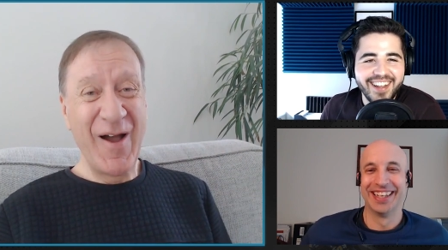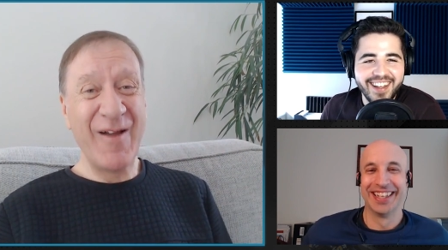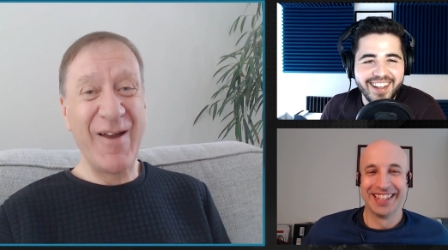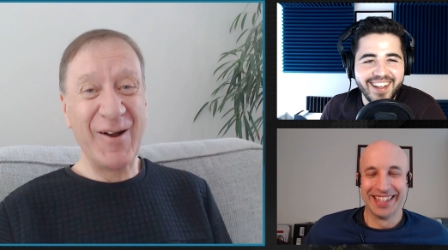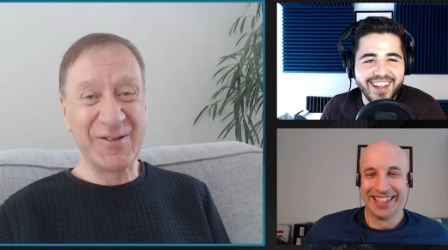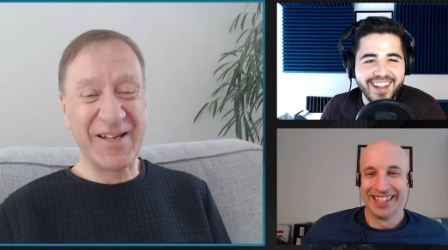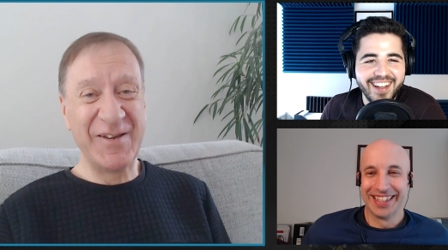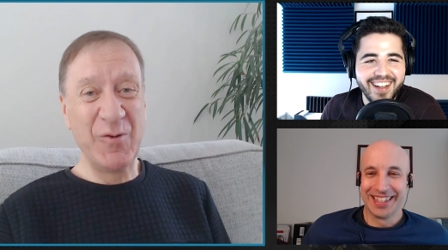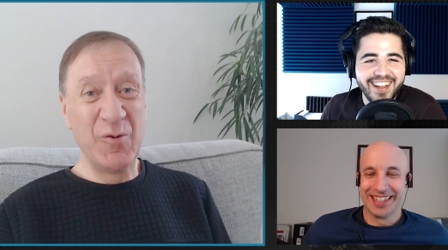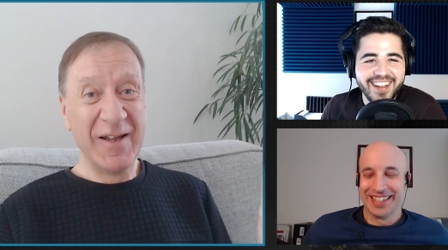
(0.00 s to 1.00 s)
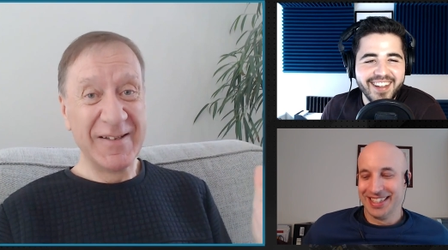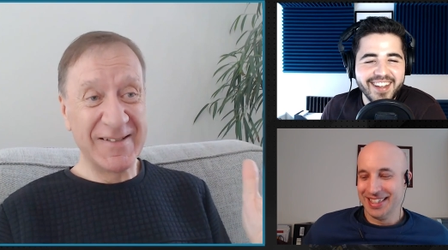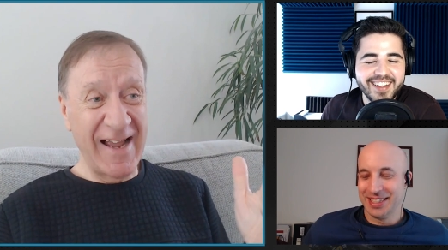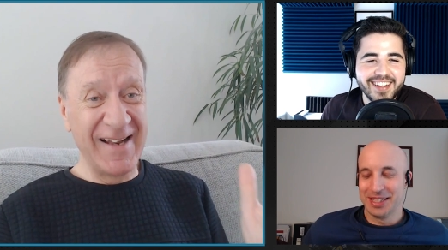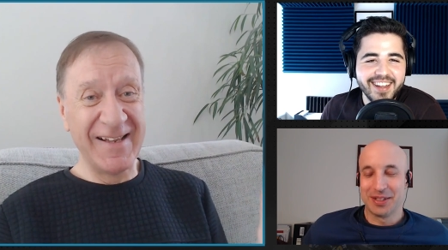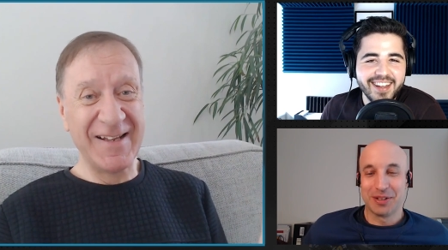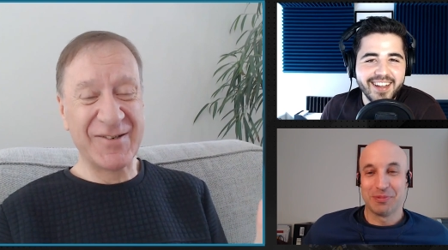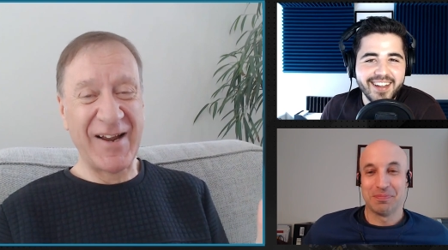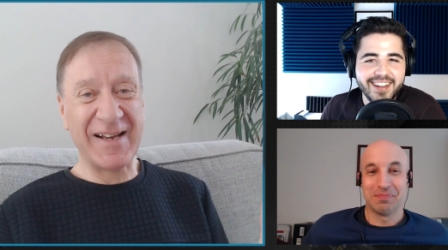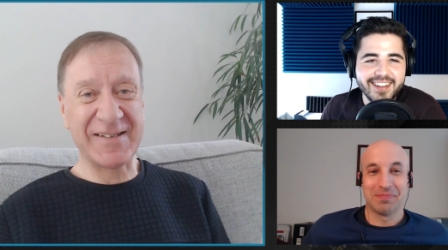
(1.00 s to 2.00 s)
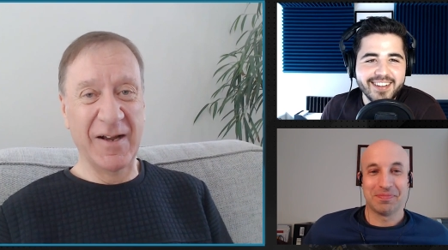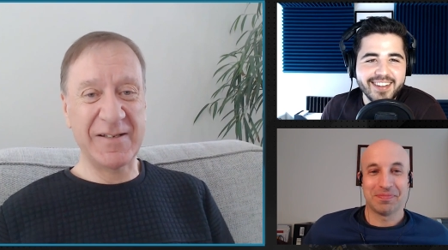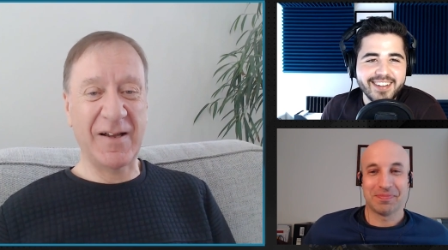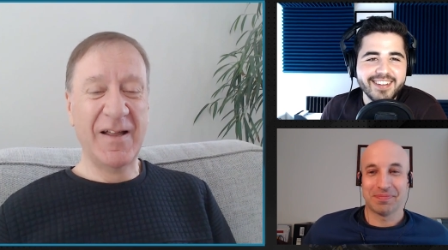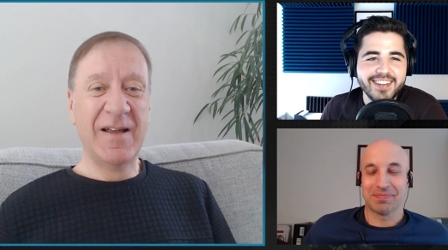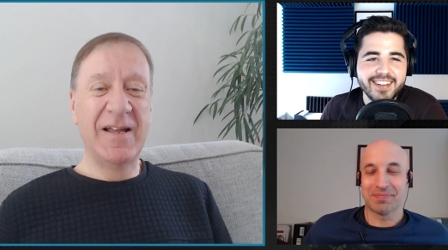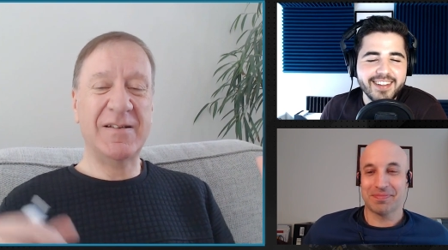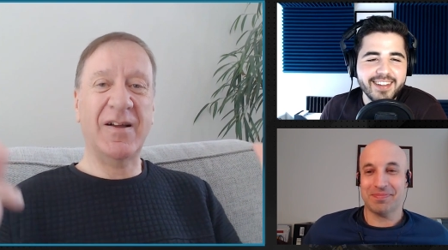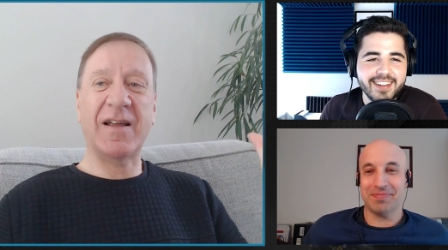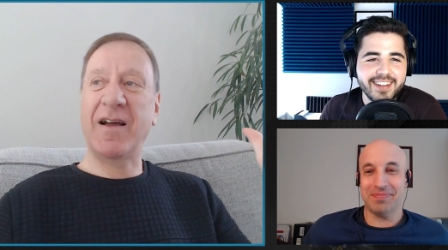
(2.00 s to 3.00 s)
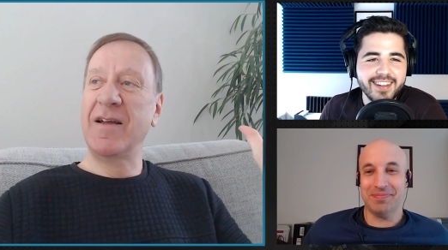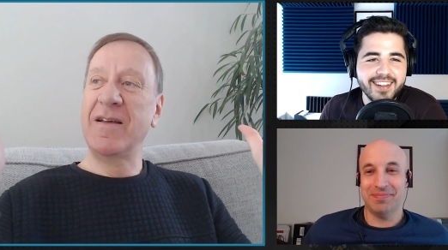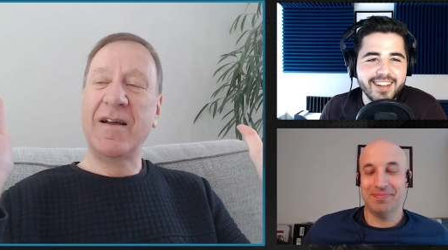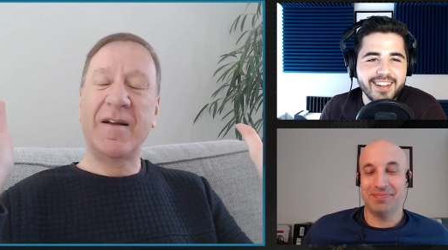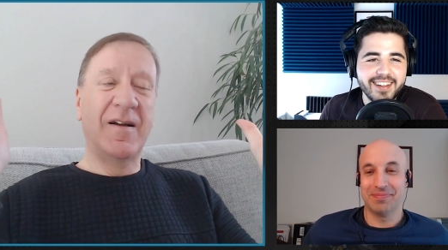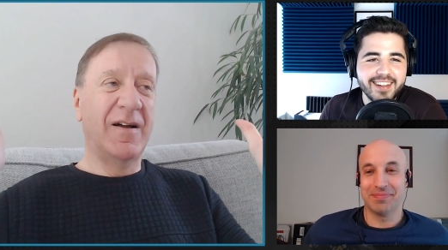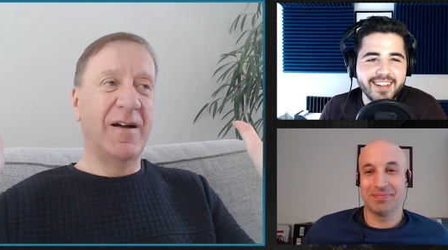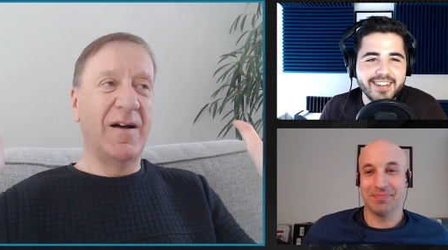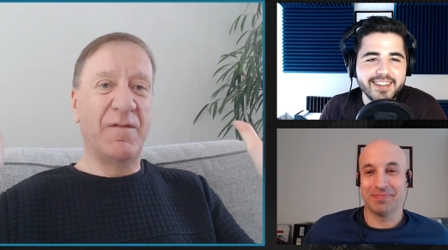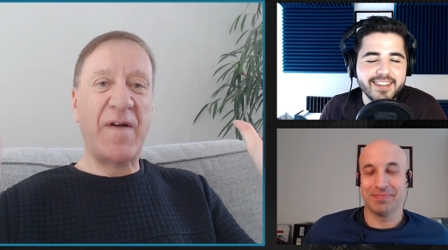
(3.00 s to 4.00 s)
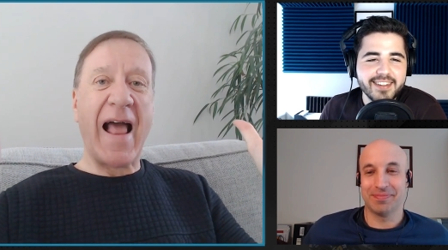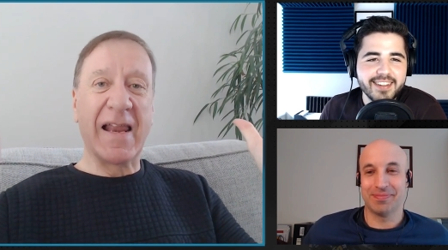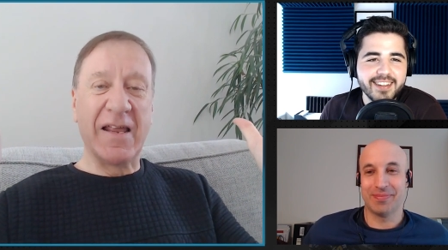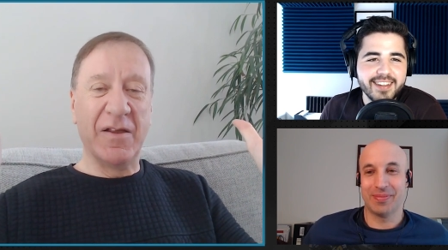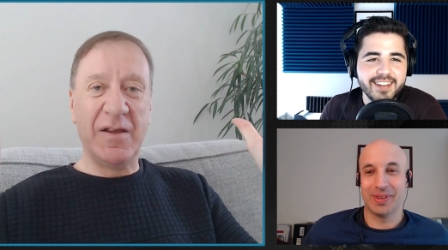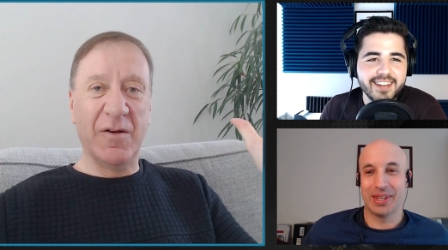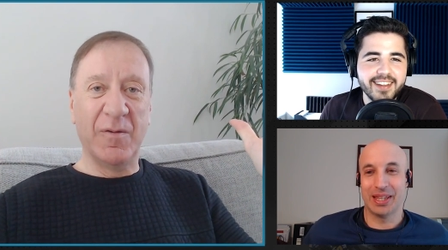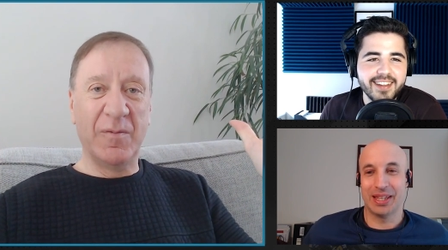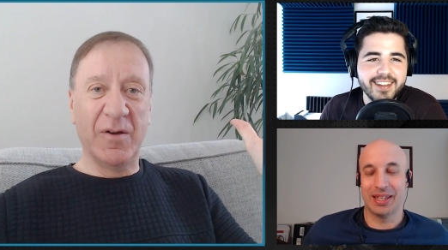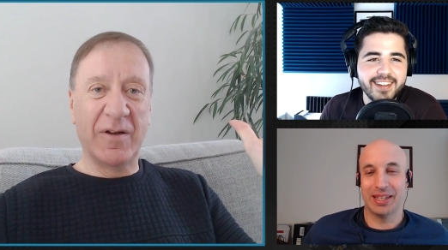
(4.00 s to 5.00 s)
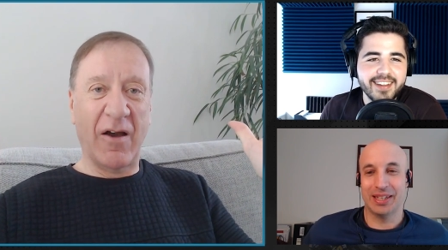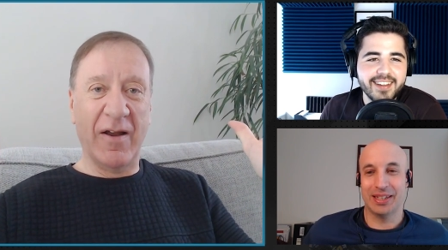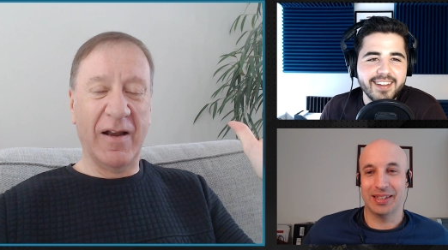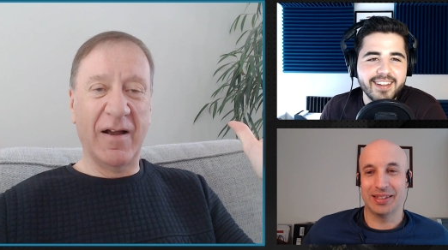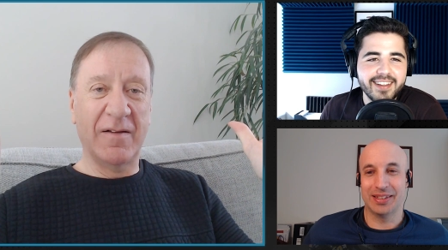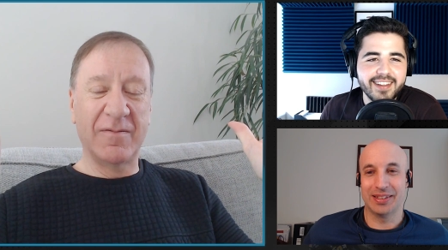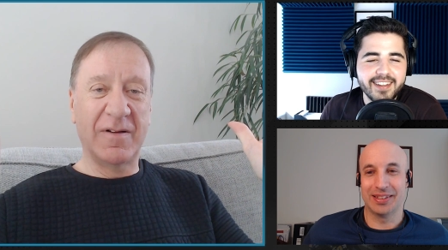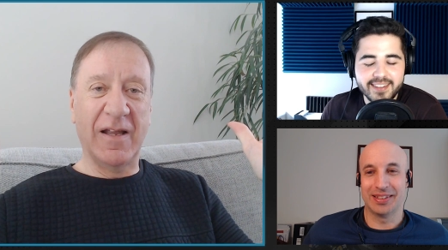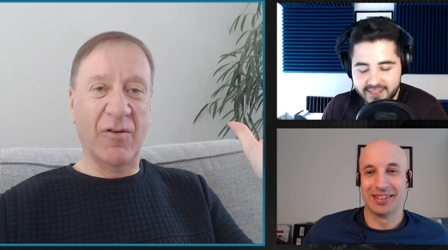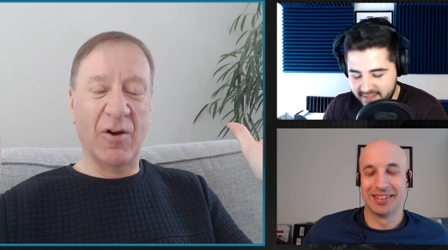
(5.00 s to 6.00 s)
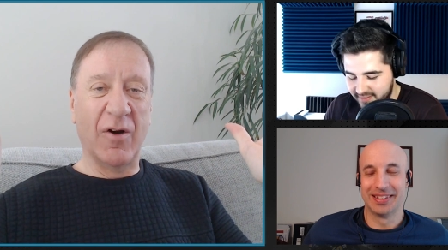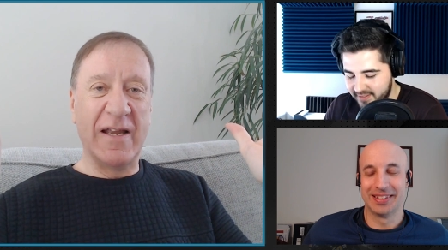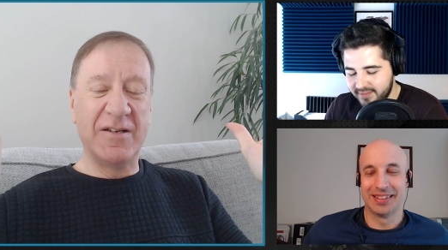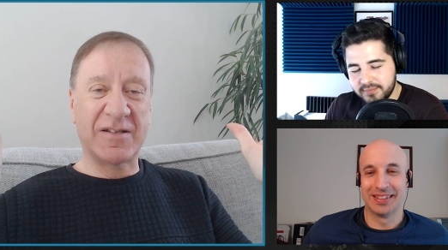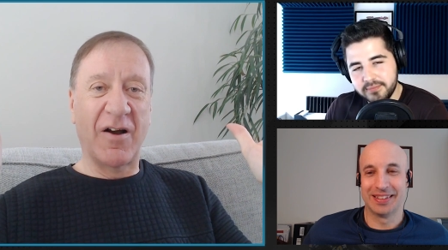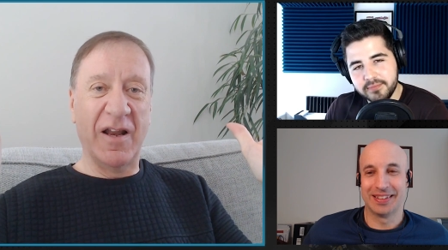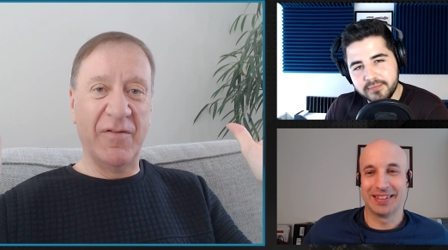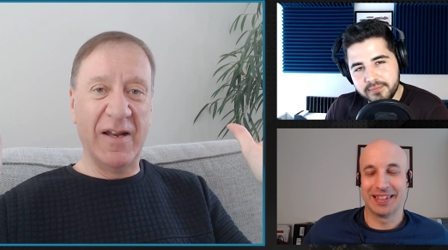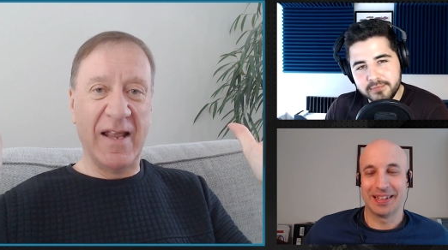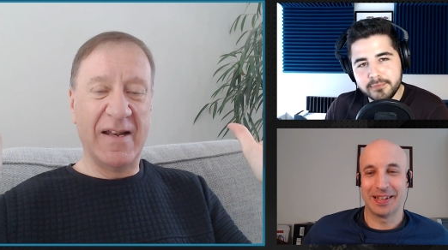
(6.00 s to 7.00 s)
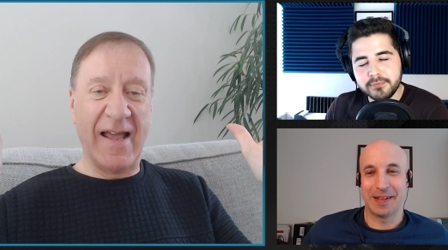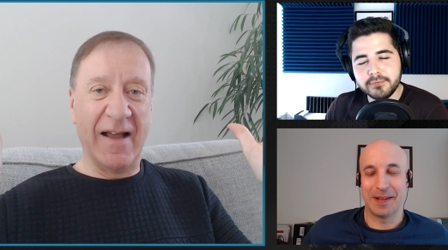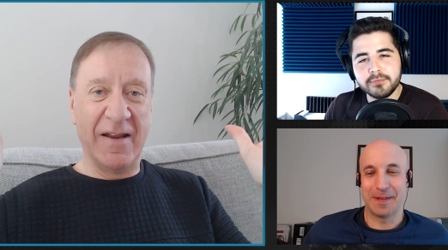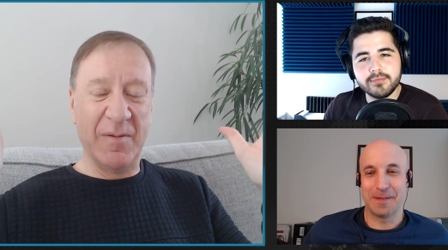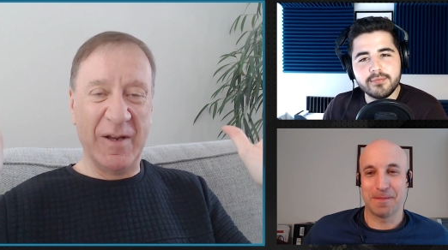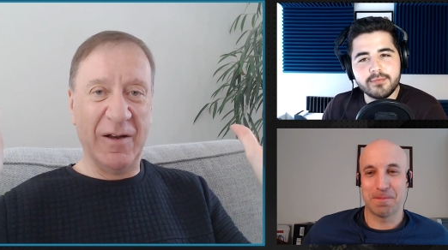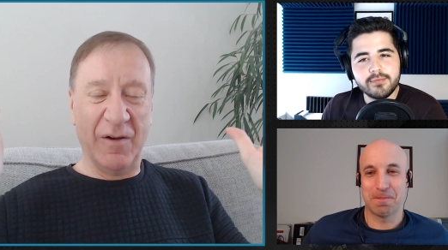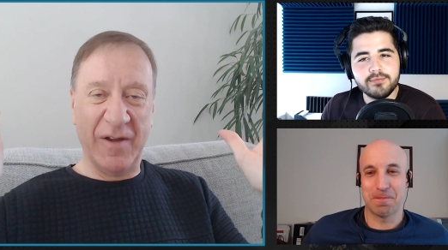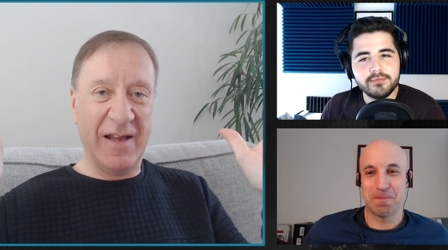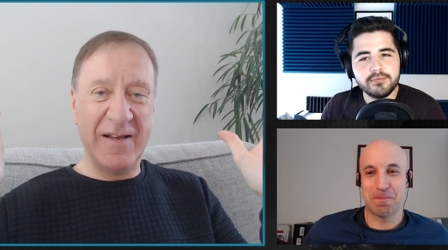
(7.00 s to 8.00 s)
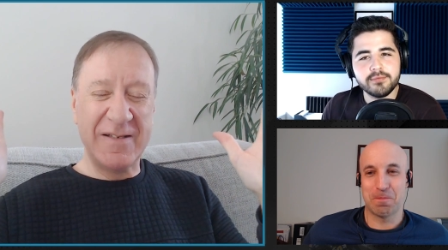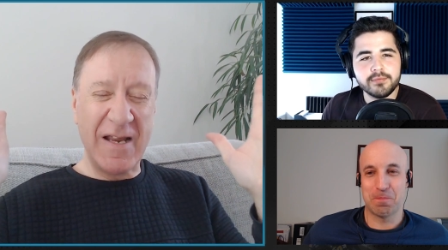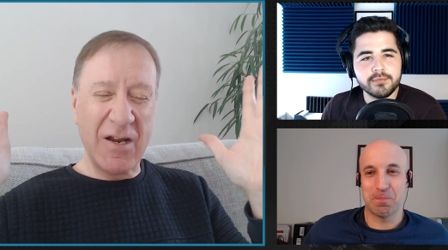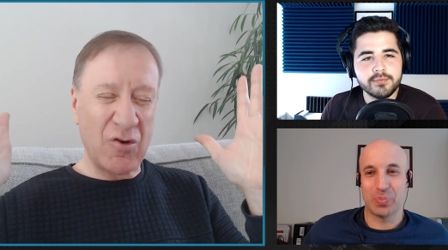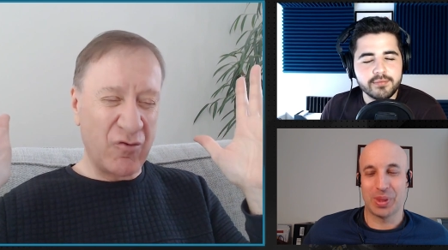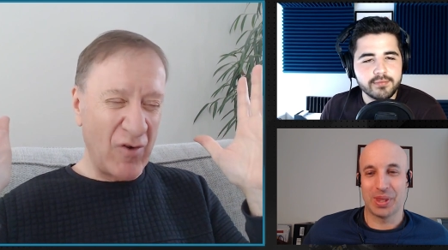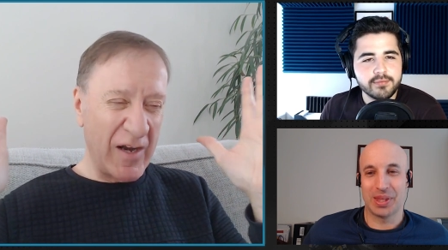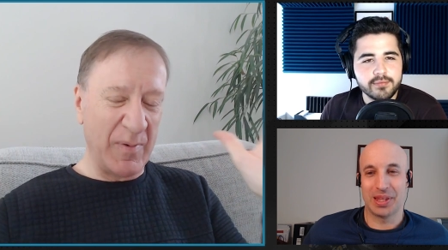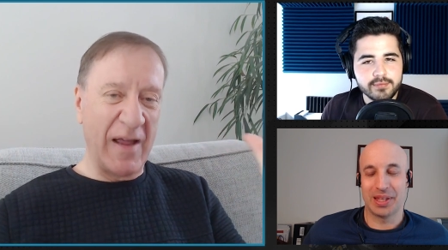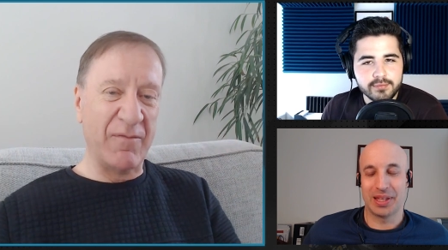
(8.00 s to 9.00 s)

Speaker 1: where else can you stand at the trackside? It's, it's like a a valley that you're you're going you know along each side of it and then down in the middle of it. It's incredible